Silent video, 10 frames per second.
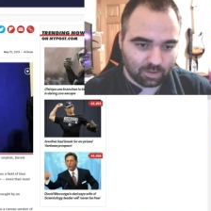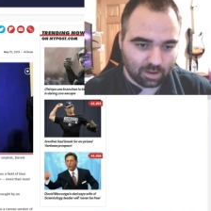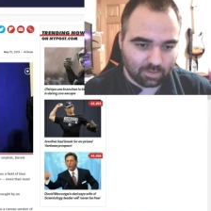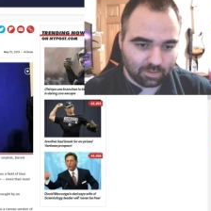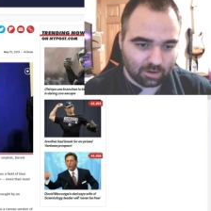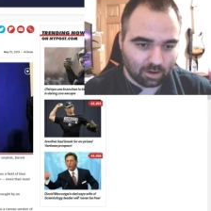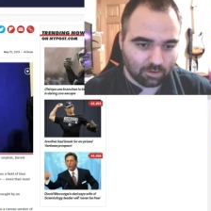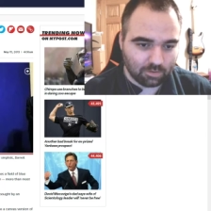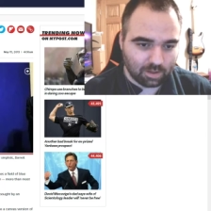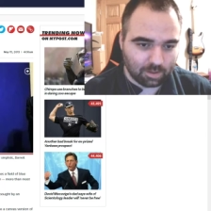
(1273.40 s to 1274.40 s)

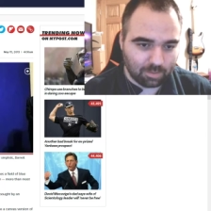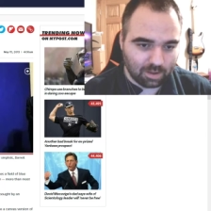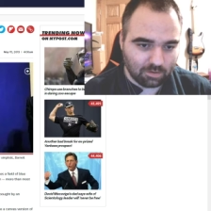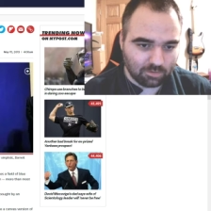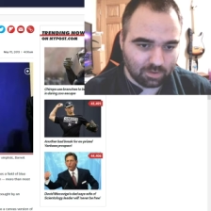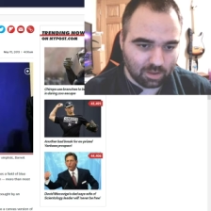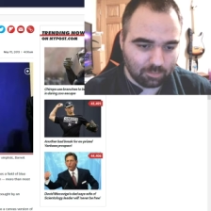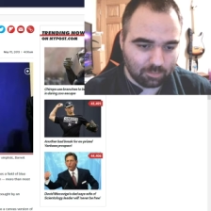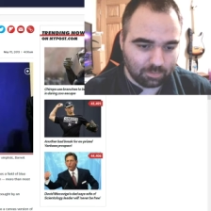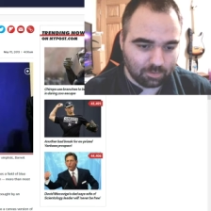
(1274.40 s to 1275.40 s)
under that painter's
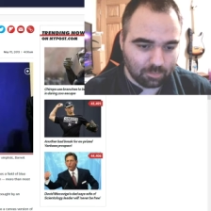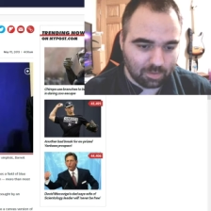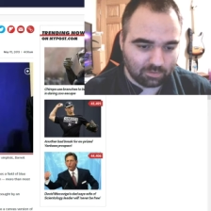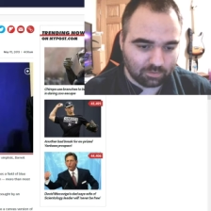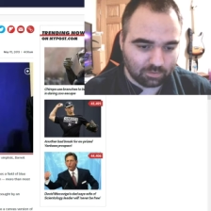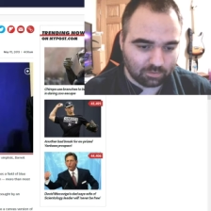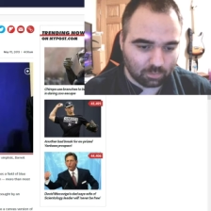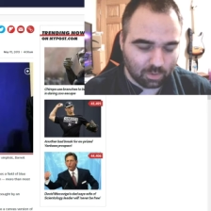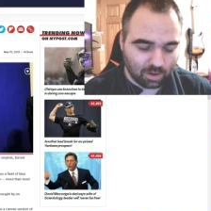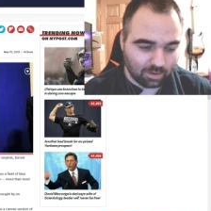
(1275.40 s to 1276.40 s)
tape you make sure it's
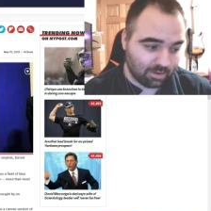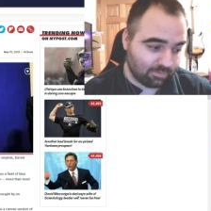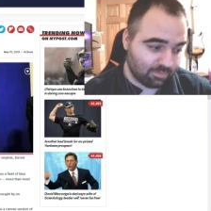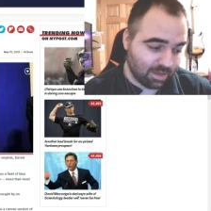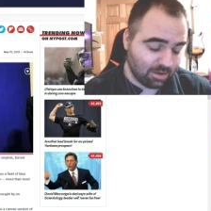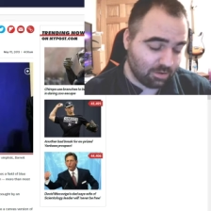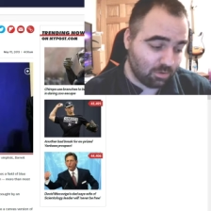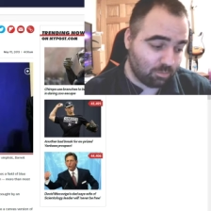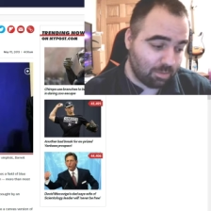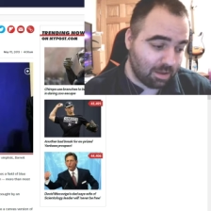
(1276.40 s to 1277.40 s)
white. If not, you
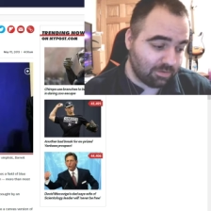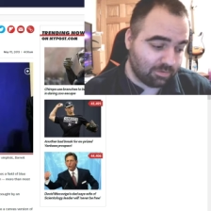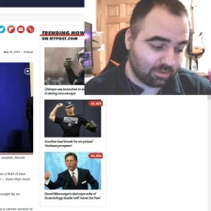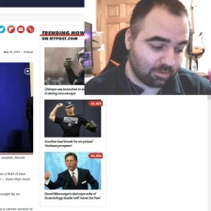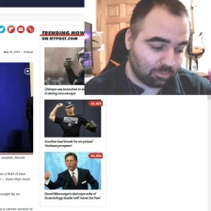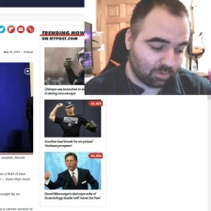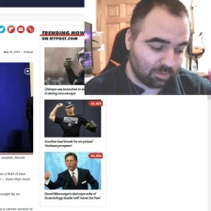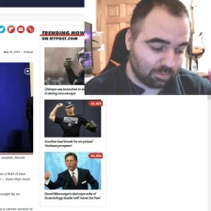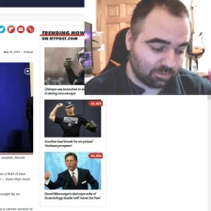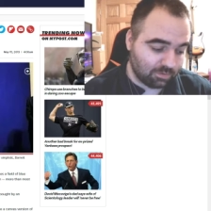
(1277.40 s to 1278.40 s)
basically pretty
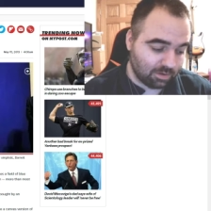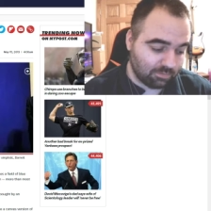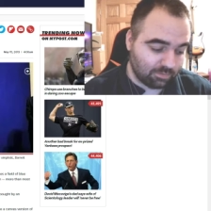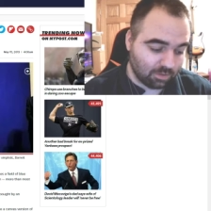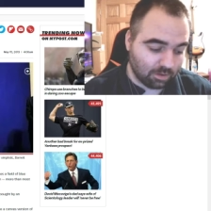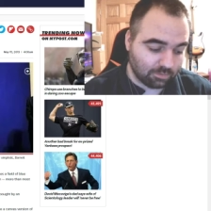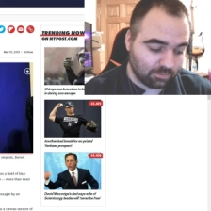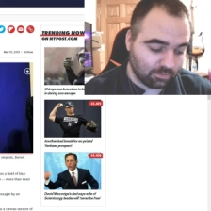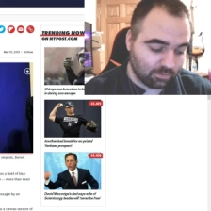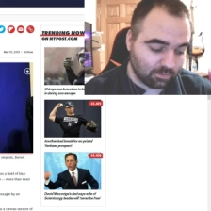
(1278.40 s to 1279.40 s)
much, as long as
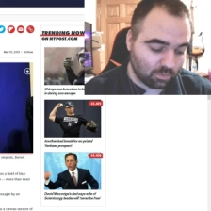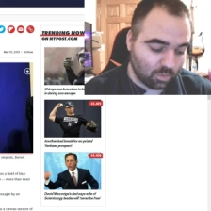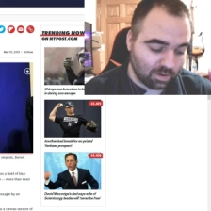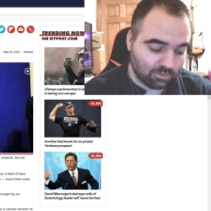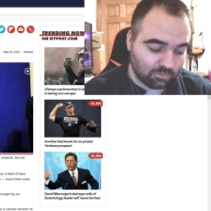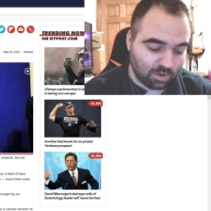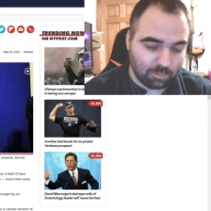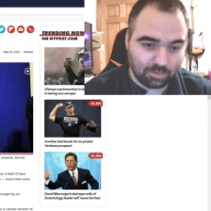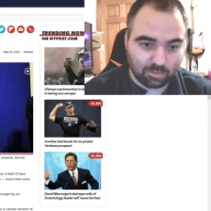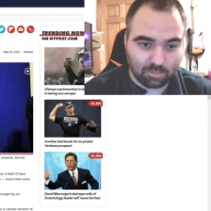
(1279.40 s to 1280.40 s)
there's a white stripe
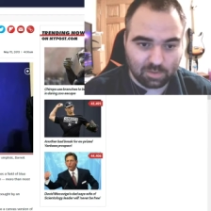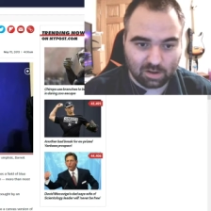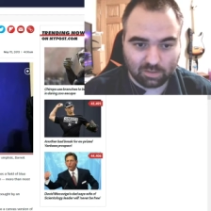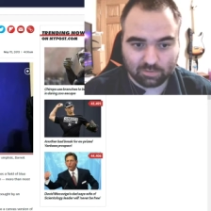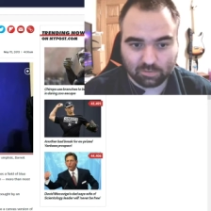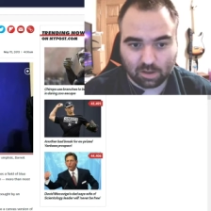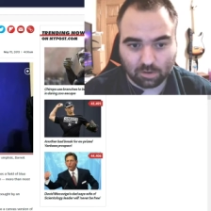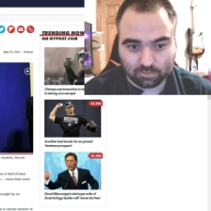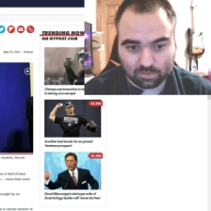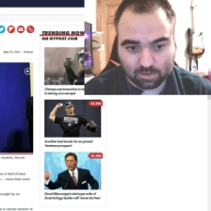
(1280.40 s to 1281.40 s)
in the middle that's
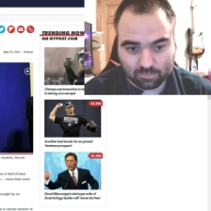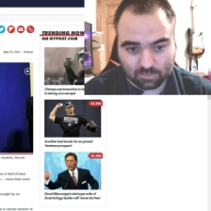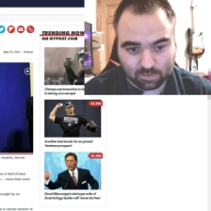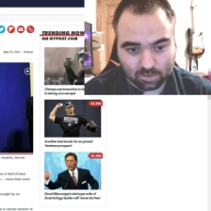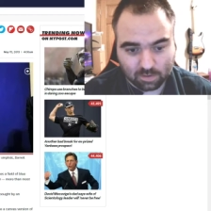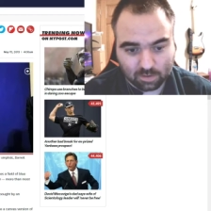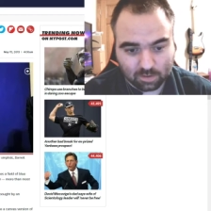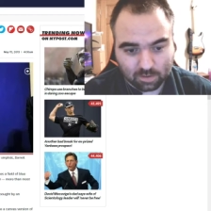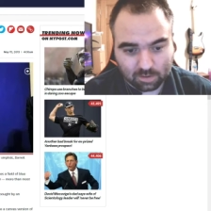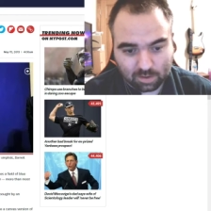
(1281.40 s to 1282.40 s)
large enough,
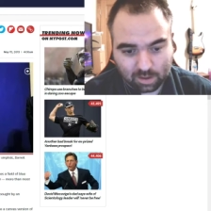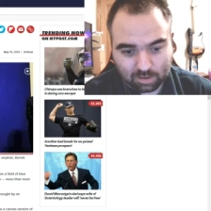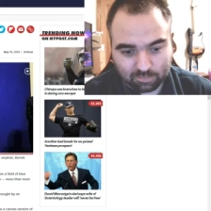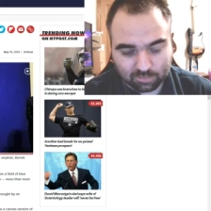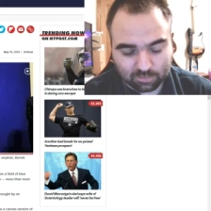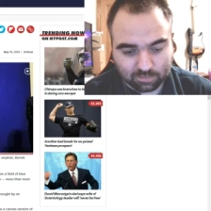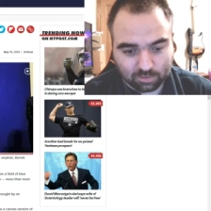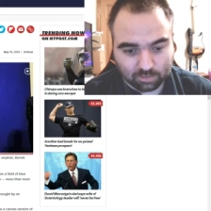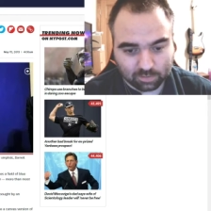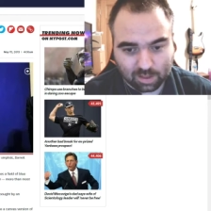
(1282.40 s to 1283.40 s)
and if it's to
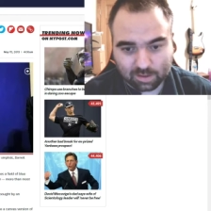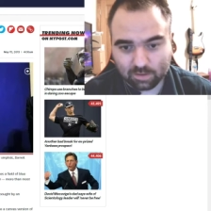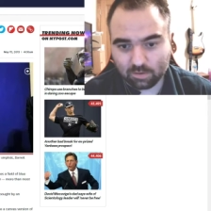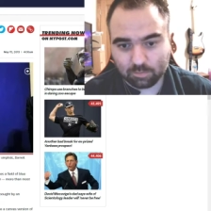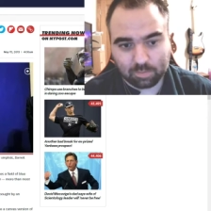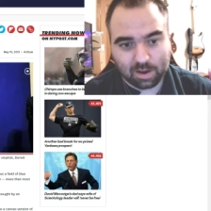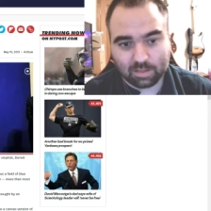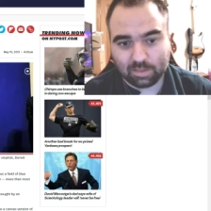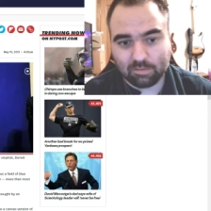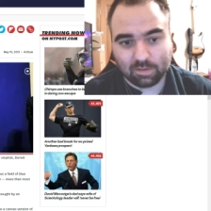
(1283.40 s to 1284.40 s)
your liking, you probably
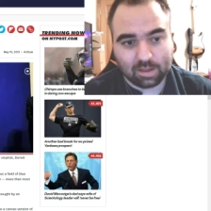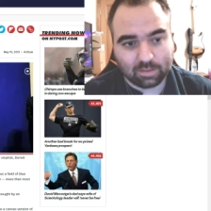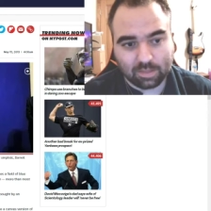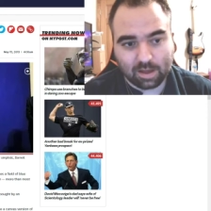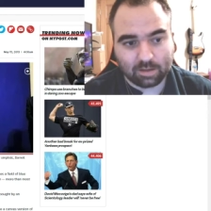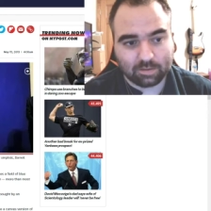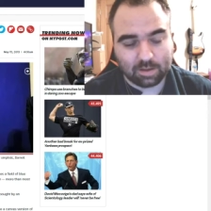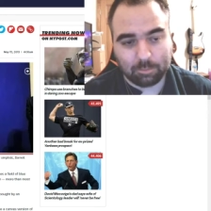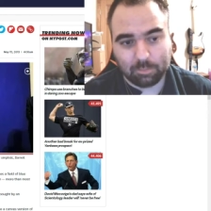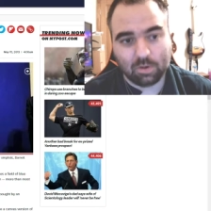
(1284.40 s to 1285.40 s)
leave it like that,
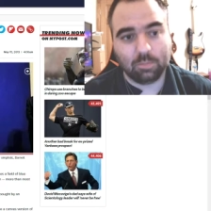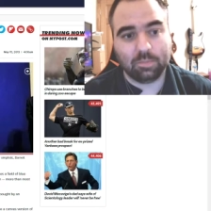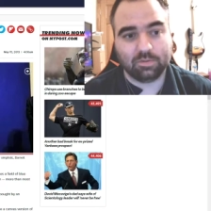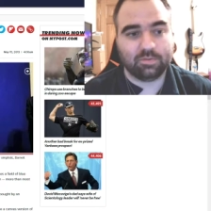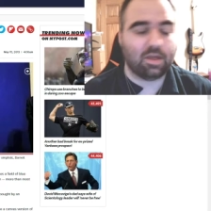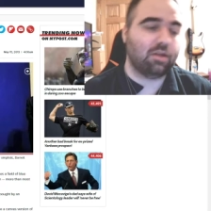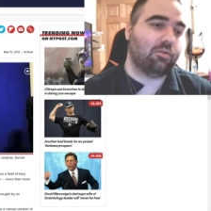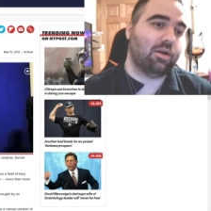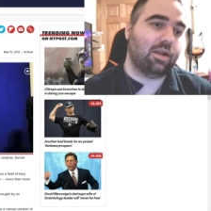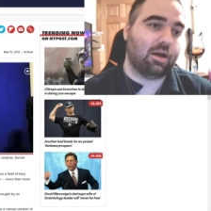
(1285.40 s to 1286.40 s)
and boom, you send it
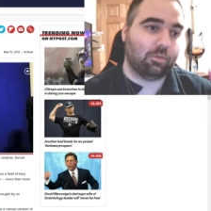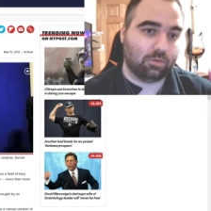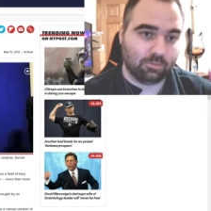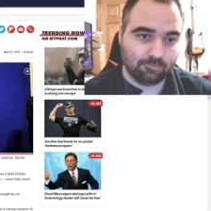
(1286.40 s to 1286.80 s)
right out.